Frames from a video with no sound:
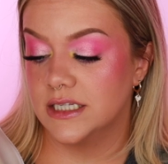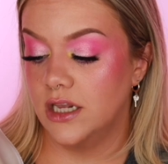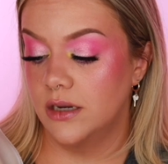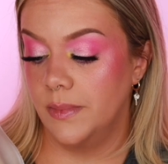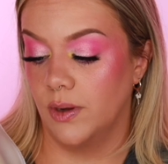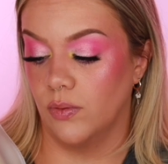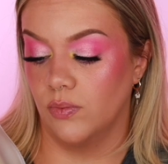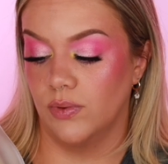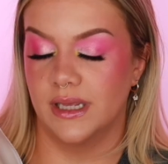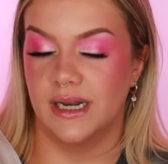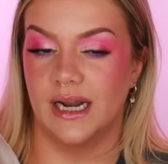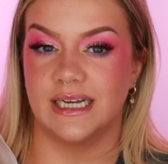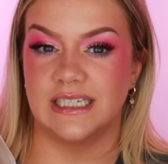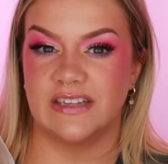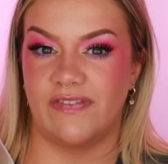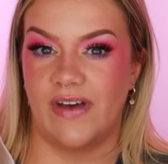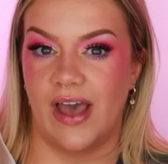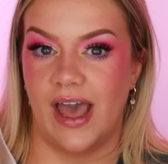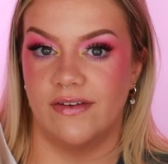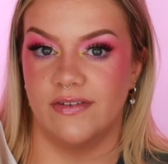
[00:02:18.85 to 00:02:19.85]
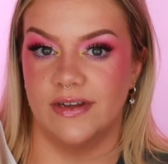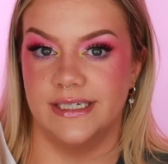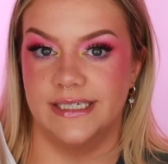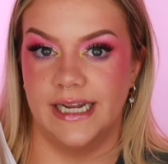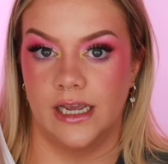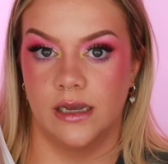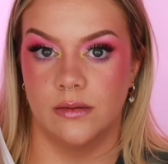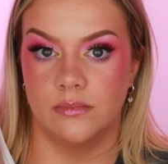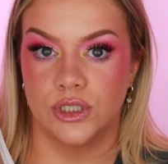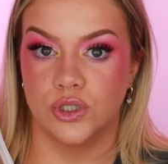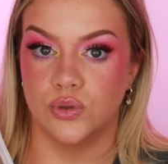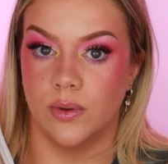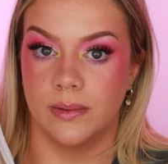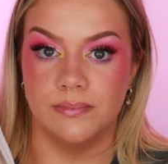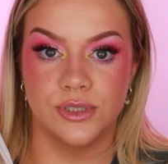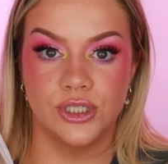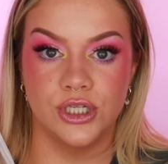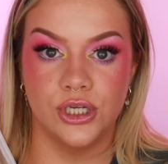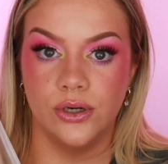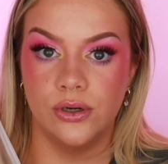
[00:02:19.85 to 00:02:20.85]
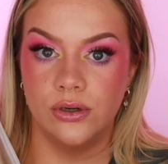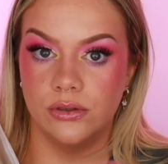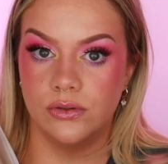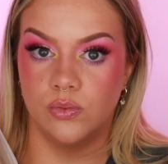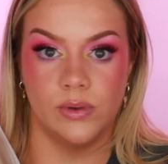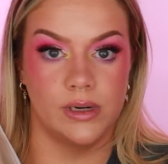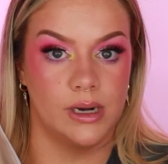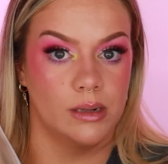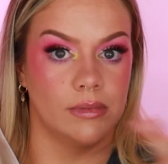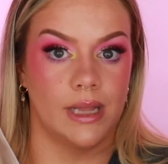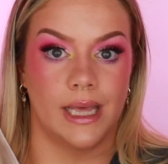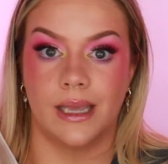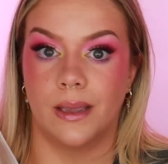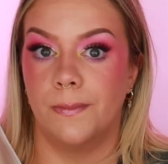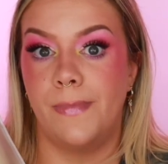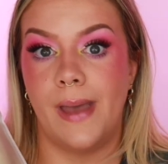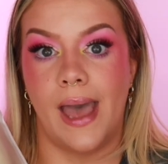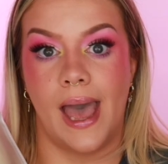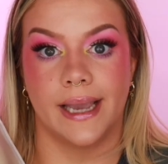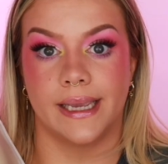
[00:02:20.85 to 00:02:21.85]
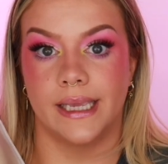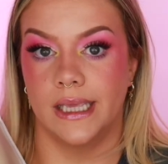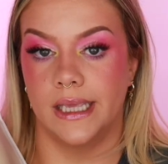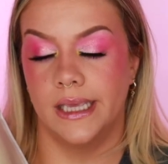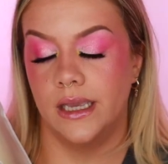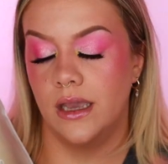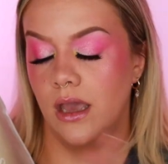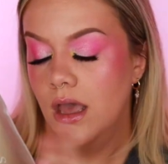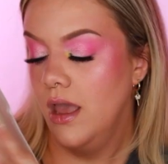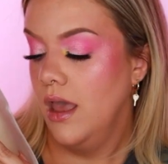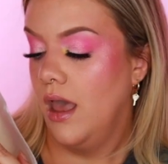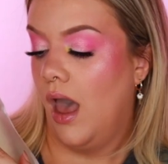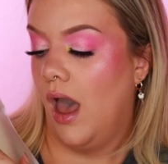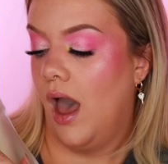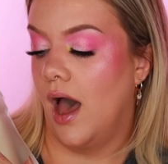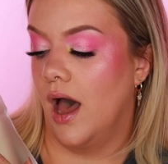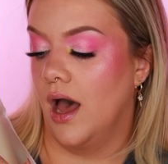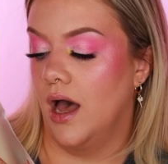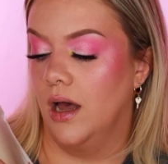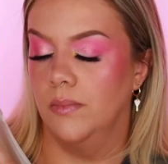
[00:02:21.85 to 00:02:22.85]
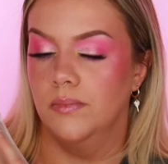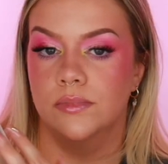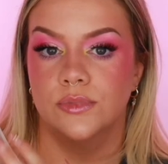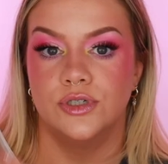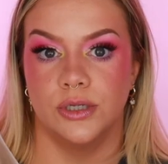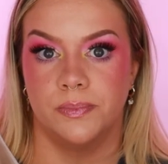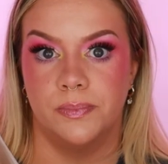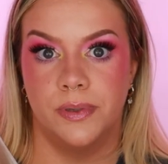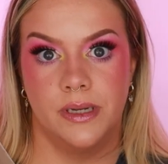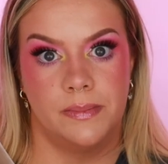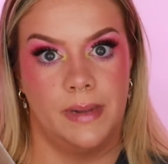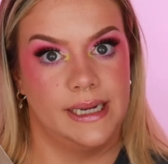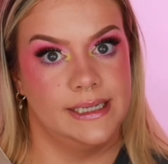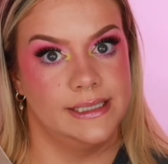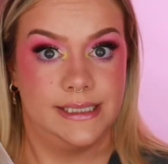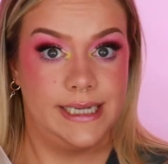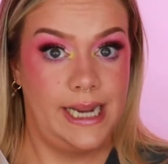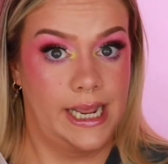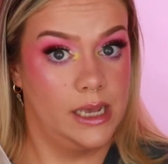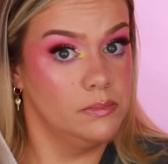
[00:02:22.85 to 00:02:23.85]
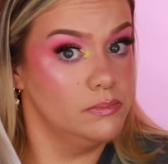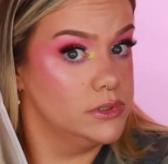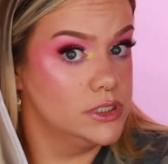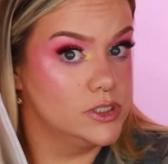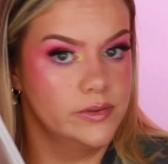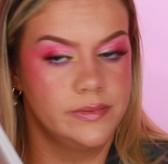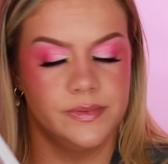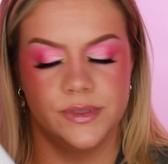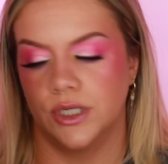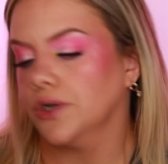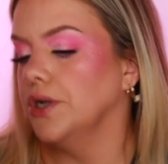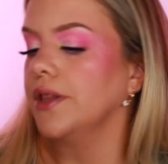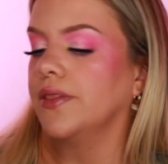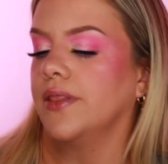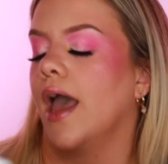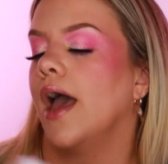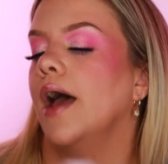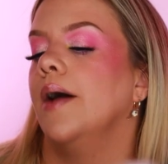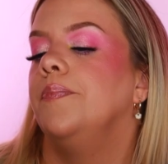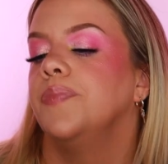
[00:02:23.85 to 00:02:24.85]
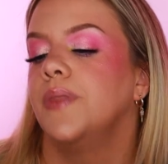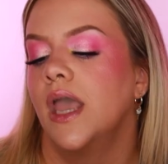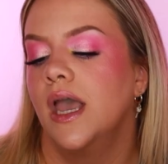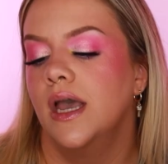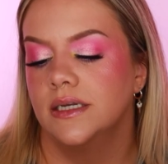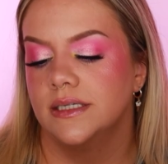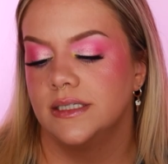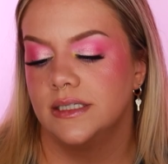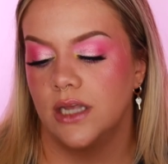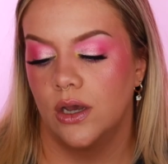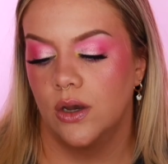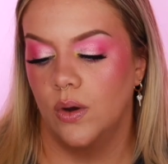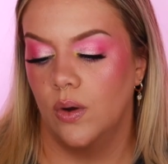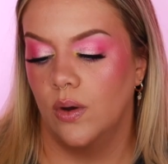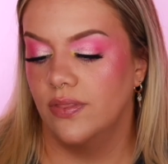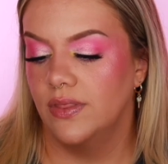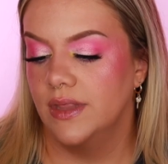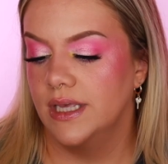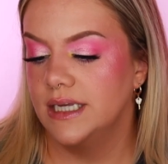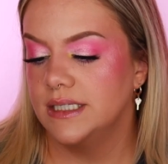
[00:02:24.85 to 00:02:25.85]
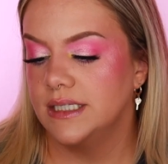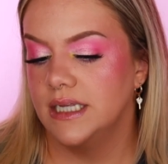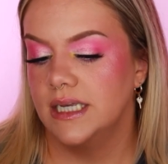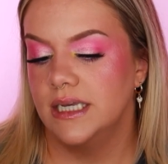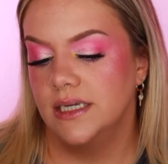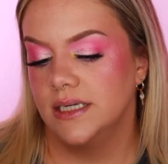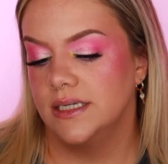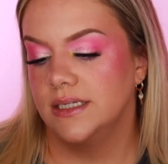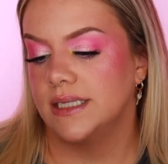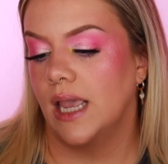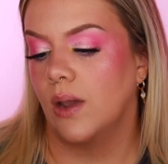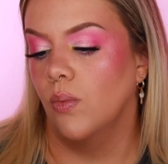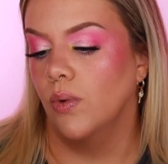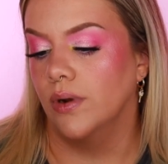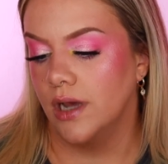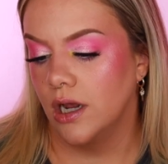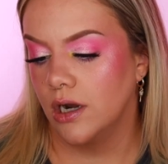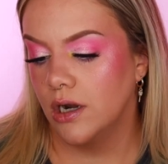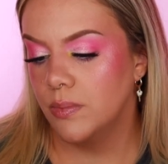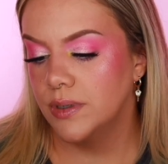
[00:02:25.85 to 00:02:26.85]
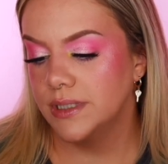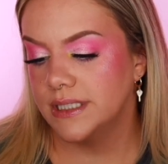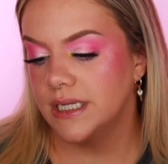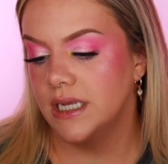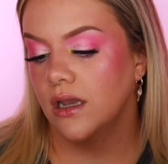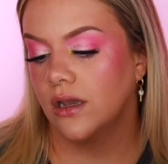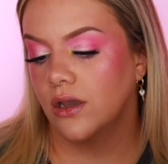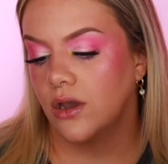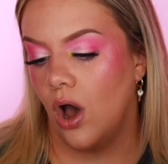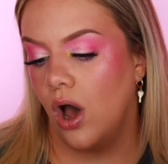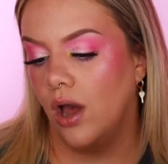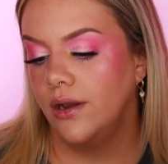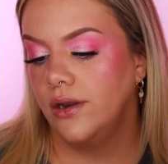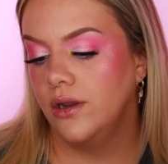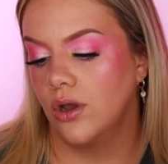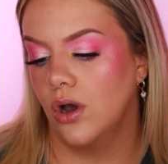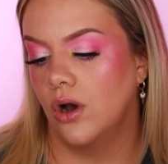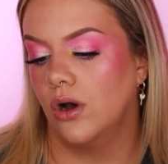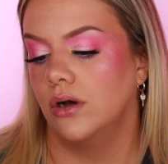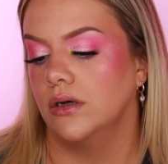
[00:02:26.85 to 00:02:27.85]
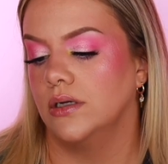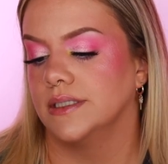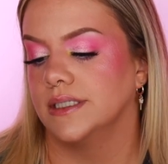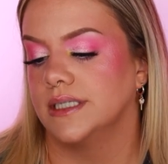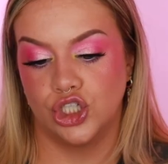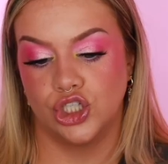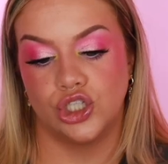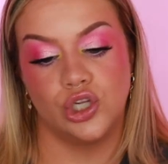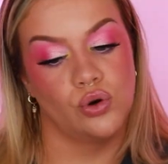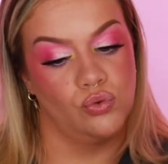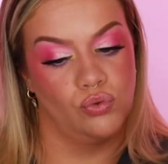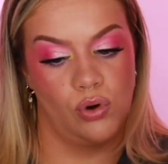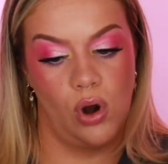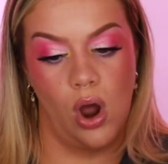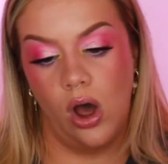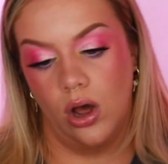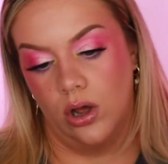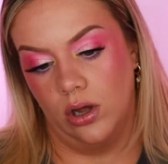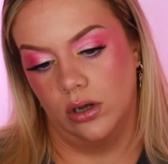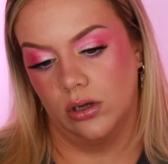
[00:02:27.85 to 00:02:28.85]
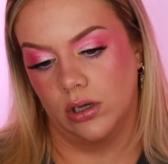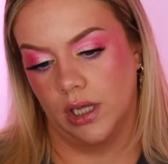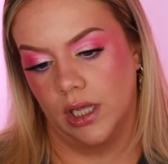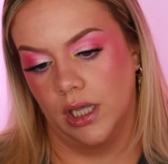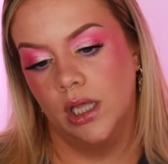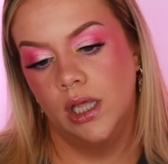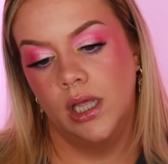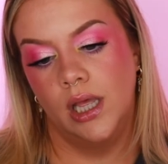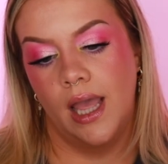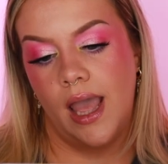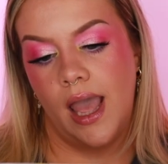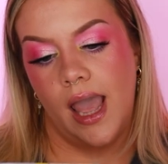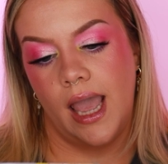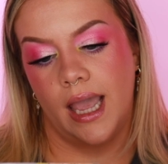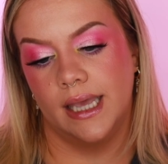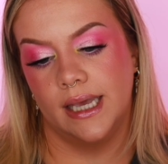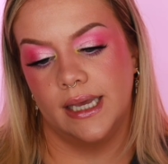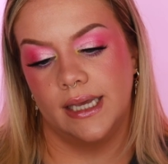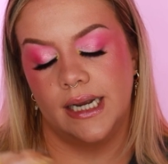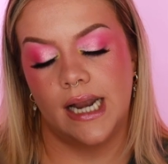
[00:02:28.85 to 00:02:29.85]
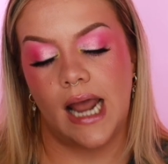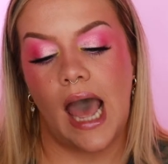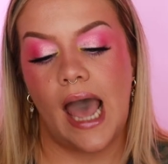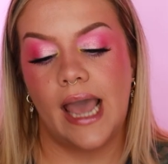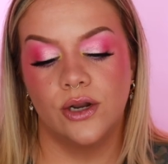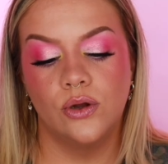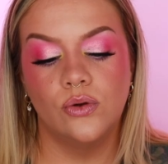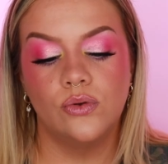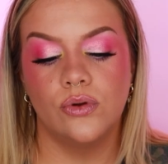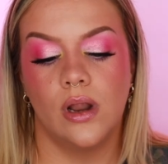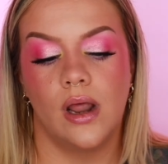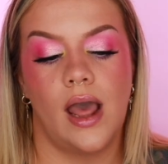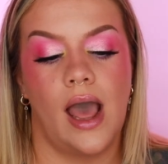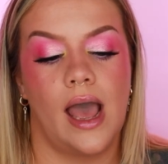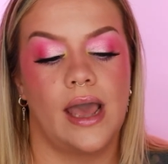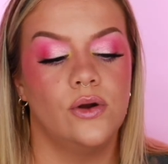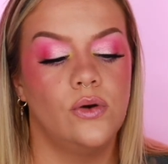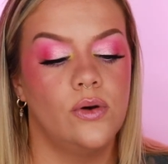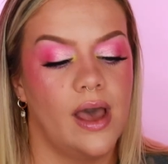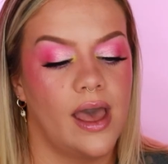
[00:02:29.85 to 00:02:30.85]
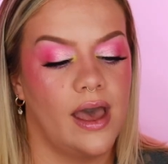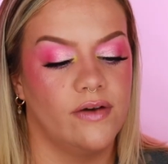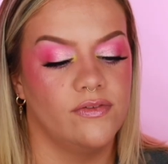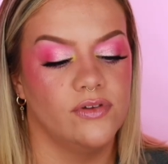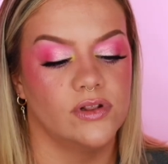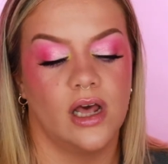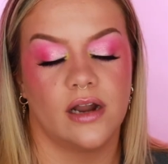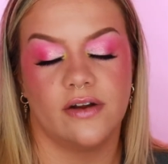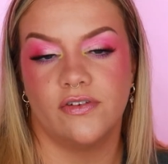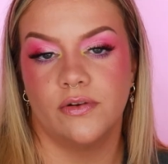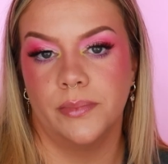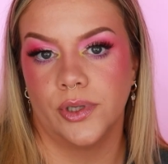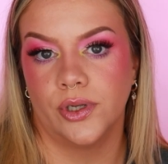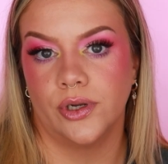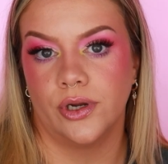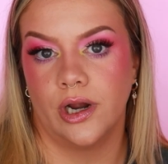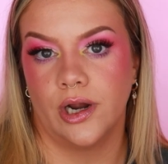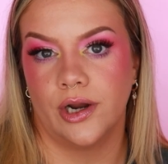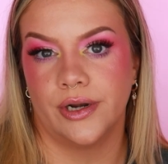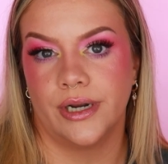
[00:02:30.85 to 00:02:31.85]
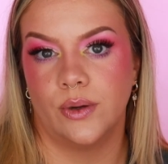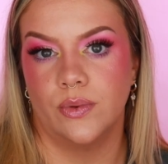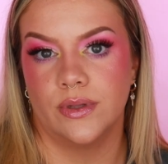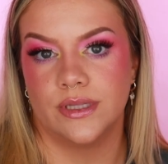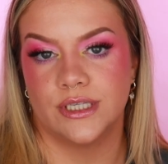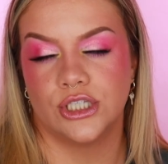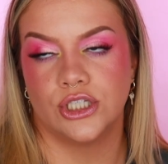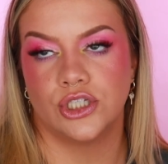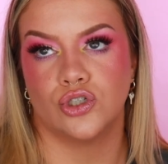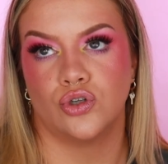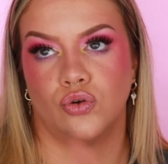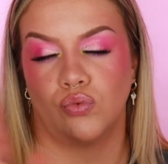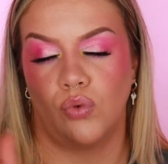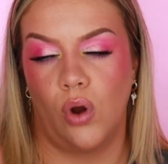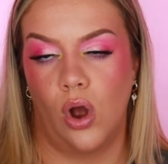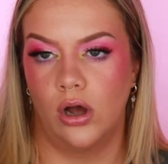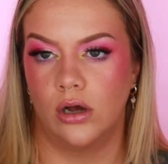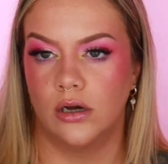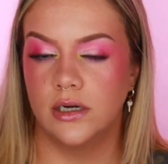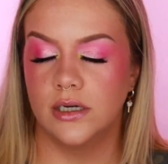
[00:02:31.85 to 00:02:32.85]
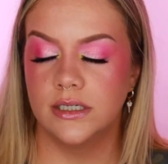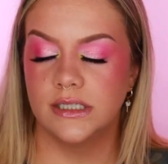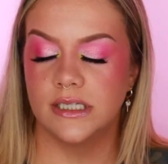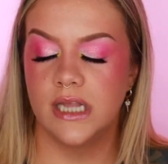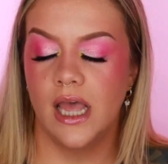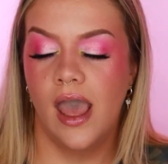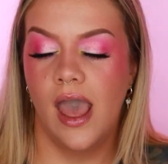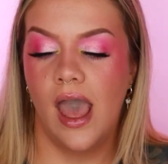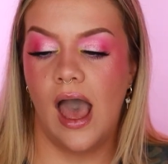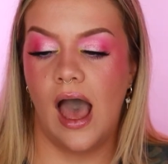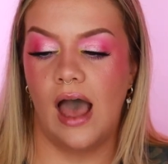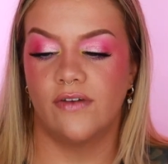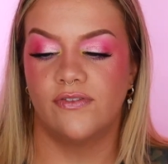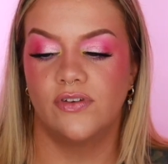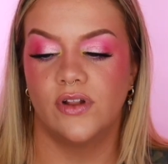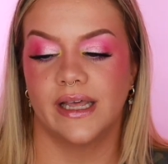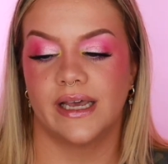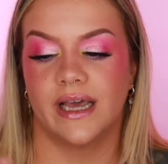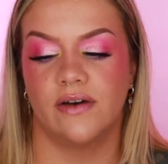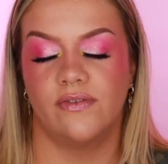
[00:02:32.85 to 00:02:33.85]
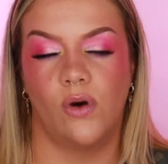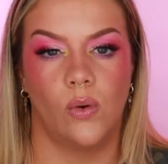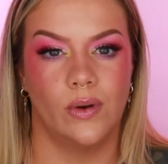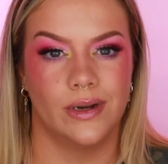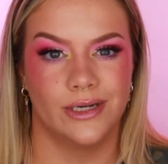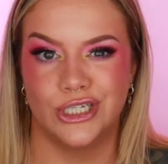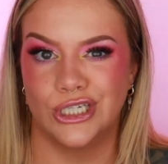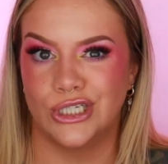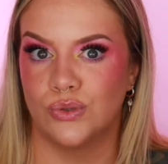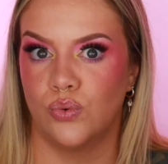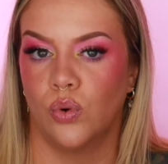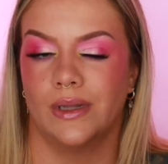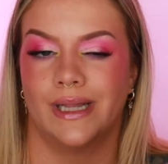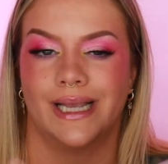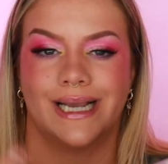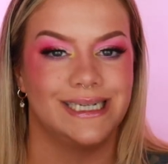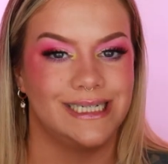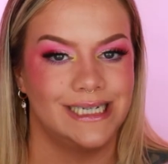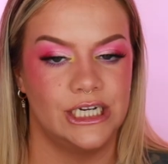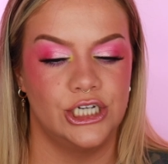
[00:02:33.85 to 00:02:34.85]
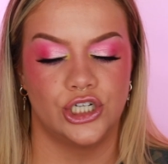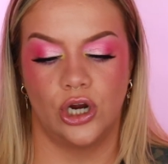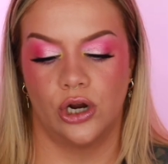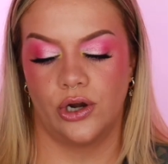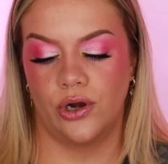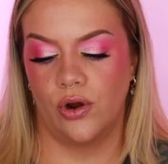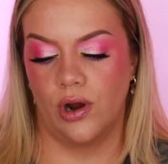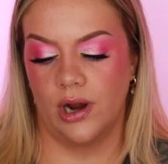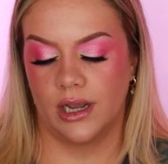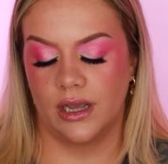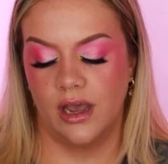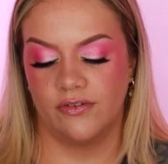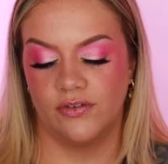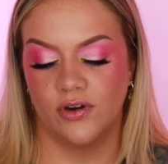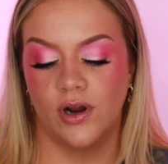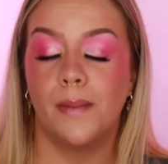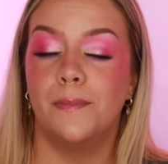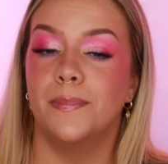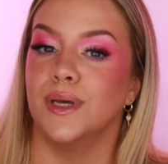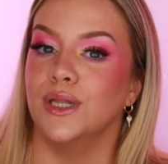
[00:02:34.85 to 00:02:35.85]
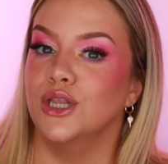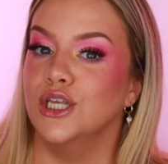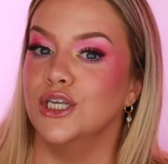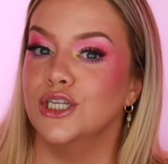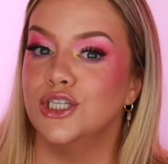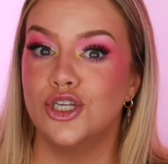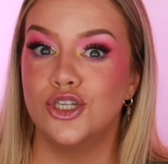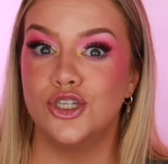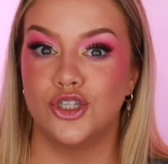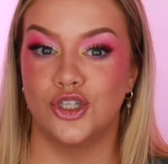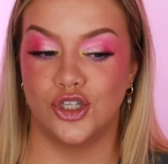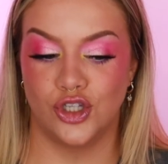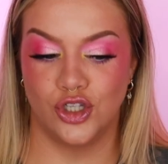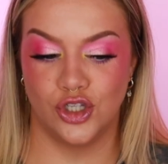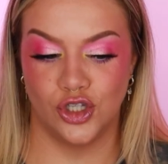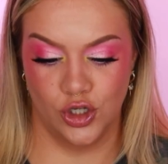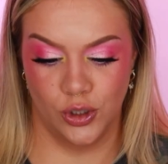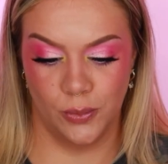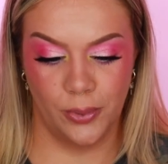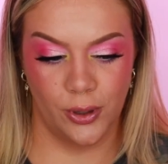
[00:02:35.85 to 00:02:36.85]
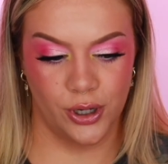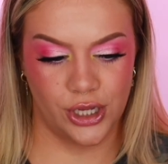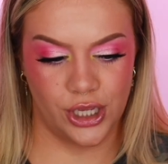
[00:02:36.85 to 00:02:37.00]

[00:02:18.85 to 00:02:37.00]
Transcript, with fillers: is gonna be really nice if I have a damp swimsuit when I'm like packing, to put my damp swimsuit in that. So this is a 100% cotton gauze sarong, and I don't have a lot of familiarity with sarongs. I feel like I've always just worn like a t-shirt or a cover-up, but this is super